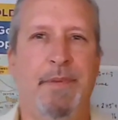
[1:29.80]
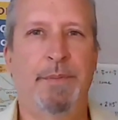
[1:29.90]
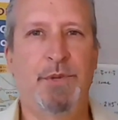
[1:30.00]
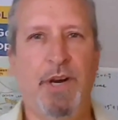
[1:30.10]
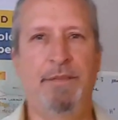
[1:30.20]

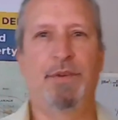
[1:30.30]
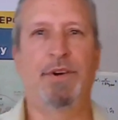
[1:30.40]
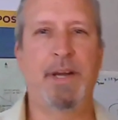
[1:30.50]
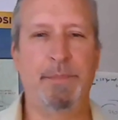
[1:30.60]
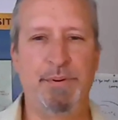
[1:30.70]
I'm John
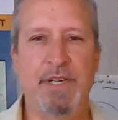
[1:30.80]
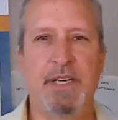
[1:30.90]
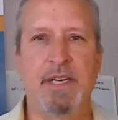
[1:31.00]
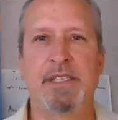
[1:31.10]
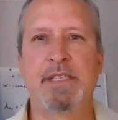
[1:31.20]
Florek. I'm
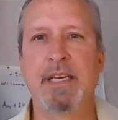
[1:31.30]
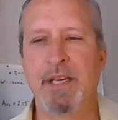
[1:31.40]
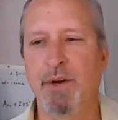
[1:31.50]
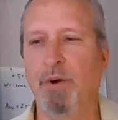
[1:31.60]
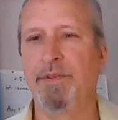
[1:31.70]
president and
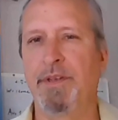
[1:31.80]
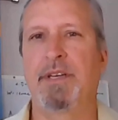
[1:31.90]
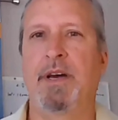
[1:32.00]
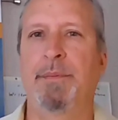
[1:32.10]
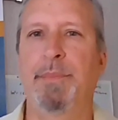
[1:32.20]
CEO of this
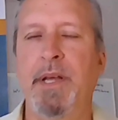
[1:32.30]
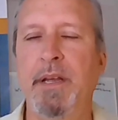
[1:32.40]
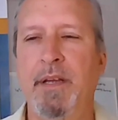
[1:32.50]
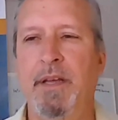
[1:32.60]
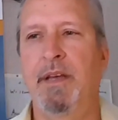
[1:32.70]

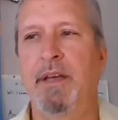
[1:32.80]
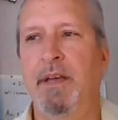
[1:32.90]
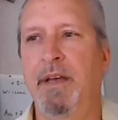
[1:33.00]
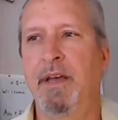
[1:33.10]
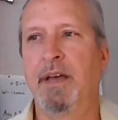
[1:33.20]
company.
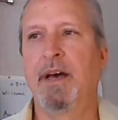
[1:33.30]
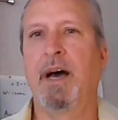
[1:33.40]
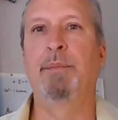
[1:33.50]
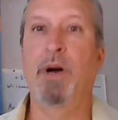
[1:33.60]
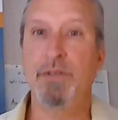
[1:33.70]

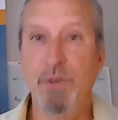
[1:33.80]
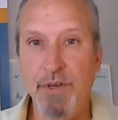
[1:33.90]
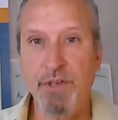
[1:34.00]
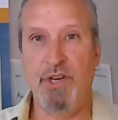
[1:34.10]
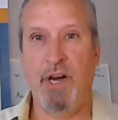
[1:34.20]
I'm
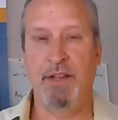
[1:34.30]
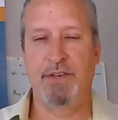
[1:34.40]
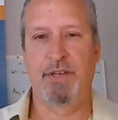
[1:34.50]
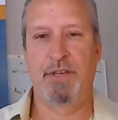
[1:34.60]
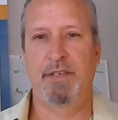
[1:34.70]
also a
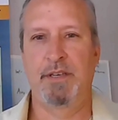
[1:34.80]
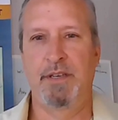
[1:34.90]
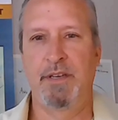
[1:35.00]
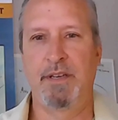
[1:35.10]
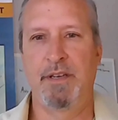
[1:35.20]
geologist.
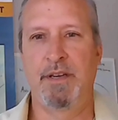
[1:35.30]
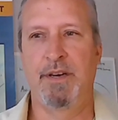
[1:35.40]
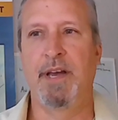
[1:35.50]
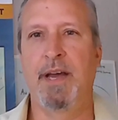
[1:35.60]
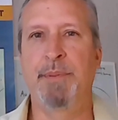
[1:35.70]

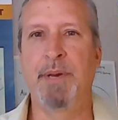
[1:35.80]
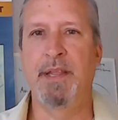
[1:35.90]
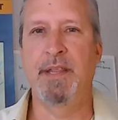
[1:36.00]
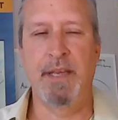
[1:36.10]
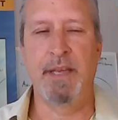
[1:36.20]
Okay, I've been
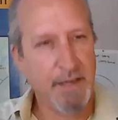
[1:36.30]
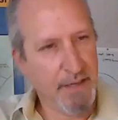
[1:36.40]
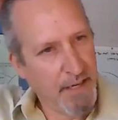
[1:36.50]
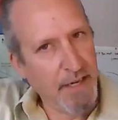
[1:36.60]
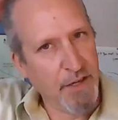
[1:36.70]
in the
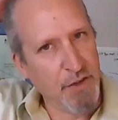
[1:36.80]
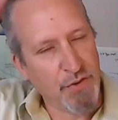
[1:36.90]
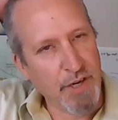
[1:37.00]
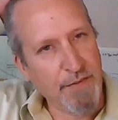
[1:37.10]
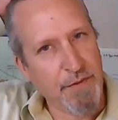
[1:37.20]

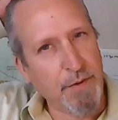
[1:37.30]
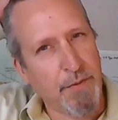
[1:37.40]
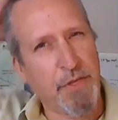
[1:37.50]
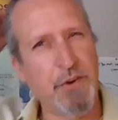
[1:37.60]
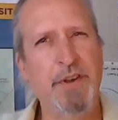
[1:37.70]
industry
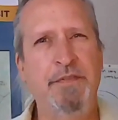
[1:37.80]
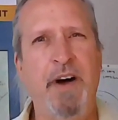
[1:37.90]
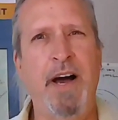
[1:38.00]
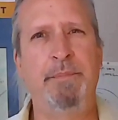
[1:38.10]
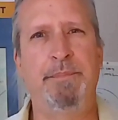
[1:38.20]
for
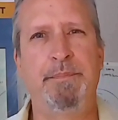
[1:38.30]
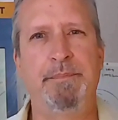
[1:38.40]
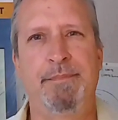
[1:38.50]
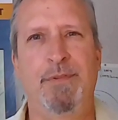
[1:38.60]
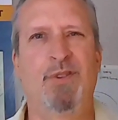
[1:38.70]
35,
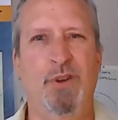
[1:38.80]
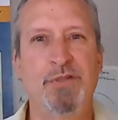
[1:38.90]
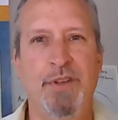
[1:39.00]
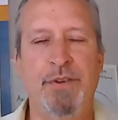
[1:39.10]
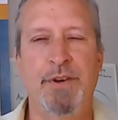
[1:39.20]
well,
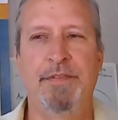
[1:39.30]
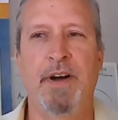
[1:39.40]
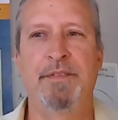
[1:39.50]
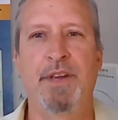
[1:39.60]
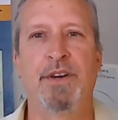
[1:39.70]
close to
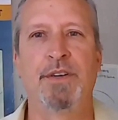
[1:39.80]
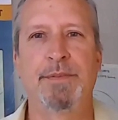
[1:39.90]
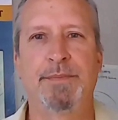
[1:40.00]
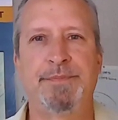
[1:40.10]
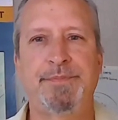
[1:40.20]
35
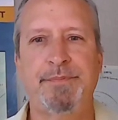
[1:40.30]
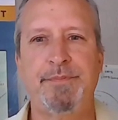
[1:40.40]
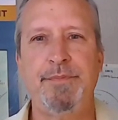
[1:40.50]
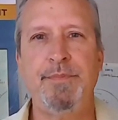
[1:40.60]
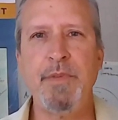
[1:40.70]
years.
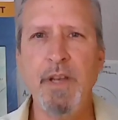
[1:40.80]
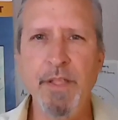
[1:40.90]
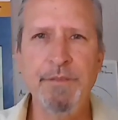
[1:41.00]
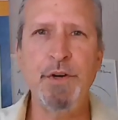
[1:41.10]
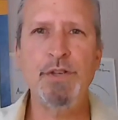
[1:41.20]

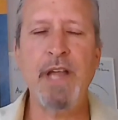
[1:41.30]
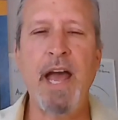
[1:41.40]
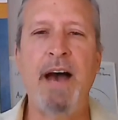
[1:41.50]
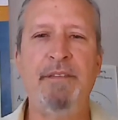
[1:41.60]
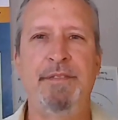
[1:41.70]
The first
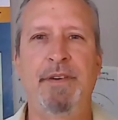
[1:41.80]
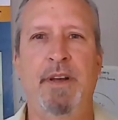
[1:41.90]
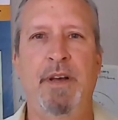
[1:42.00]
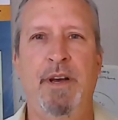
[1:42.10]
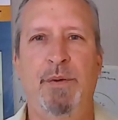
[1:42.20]
half
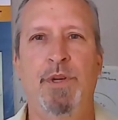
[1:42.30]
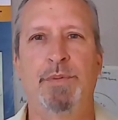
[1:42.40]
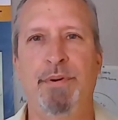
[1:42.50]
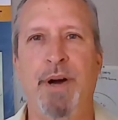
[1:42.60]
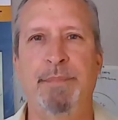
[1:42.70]
was
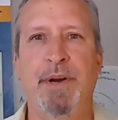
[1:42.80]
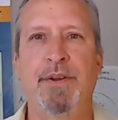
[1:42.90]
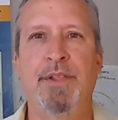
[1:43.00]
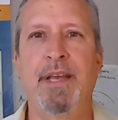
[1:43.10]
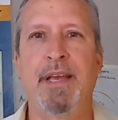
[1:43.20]

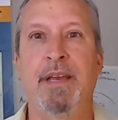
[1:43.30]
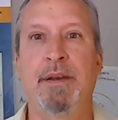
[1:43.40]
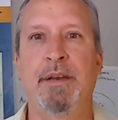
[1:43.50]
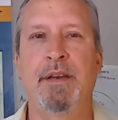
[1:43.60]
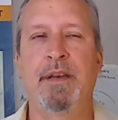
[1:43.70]
primarily
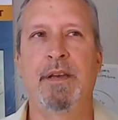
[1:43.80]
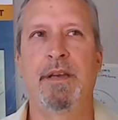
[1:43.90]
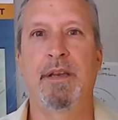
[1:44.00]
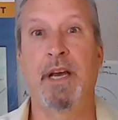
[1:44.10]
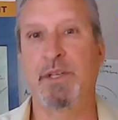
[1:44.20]
in
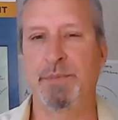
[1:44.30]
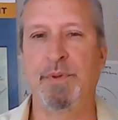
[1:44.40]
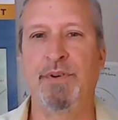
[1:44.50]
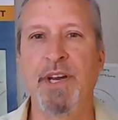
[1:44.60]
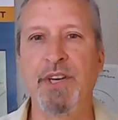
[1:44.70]

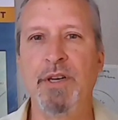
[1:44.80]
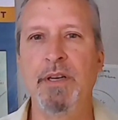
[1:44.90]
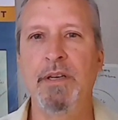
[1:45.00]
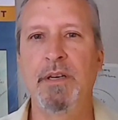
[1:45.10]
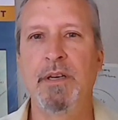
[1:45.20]

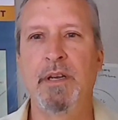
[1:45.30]
exploration.